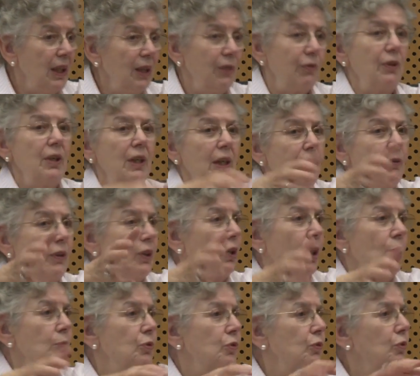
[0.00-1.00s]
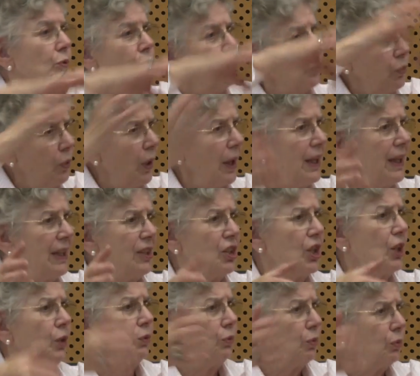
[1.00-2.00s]
even if it comes to one
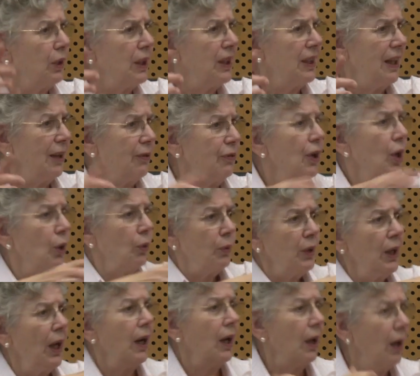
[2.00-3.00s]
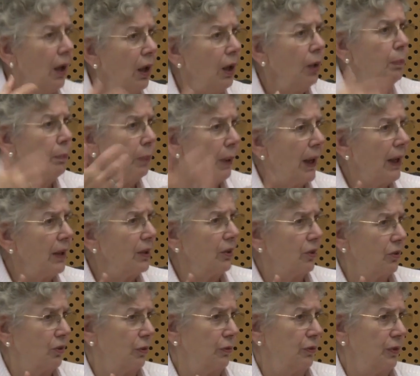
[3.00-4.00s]
NGO, to EDF. We are all
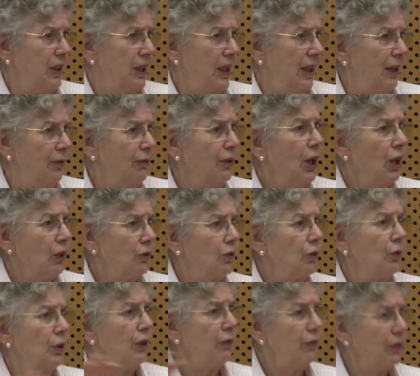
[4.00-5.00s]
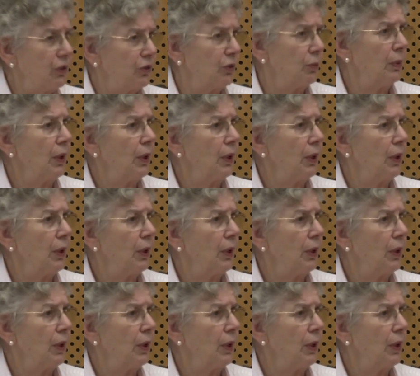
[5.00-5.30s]
partners of EDF. So if it's